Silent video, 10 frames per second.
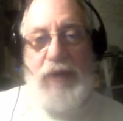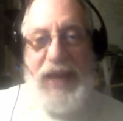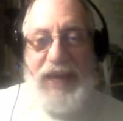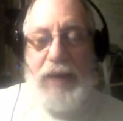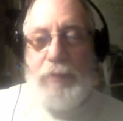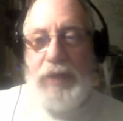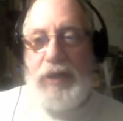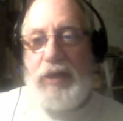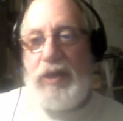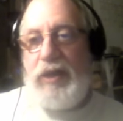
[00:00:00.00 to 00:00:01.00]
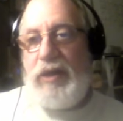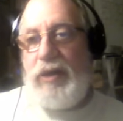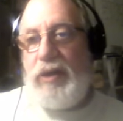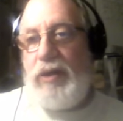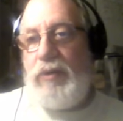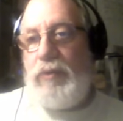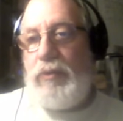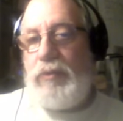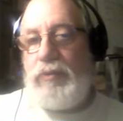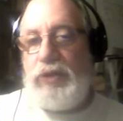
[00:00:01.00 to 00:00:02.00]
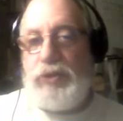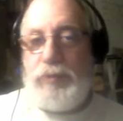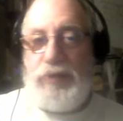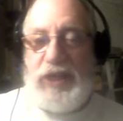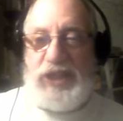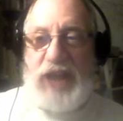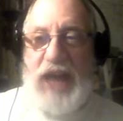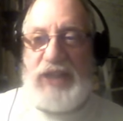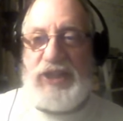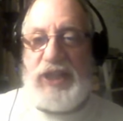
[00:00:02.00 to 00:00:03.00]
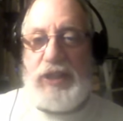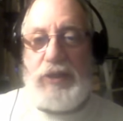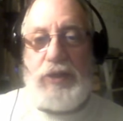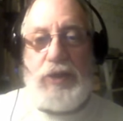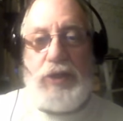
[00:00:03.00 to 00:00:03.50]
lamb which replaced Isaac